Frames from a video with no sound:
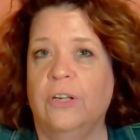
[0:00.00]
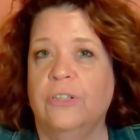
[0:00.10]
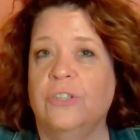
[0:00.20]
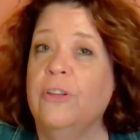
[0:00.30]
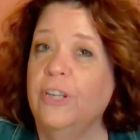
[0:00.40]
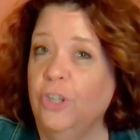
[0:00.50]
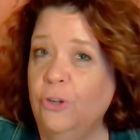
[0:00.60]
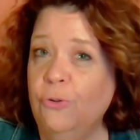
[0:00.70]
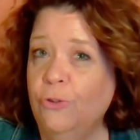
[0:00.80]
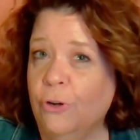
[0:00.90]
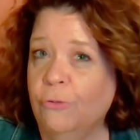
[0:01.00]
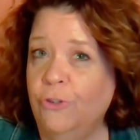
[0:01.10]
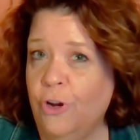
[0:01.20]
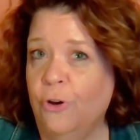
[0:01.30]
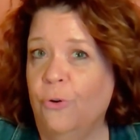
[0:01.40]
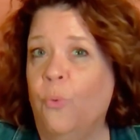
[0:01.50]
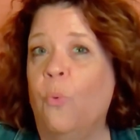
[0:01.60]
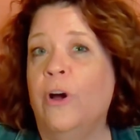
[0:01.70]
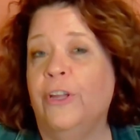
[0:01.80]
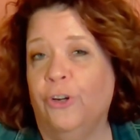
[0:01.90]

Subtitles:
so that you don't know what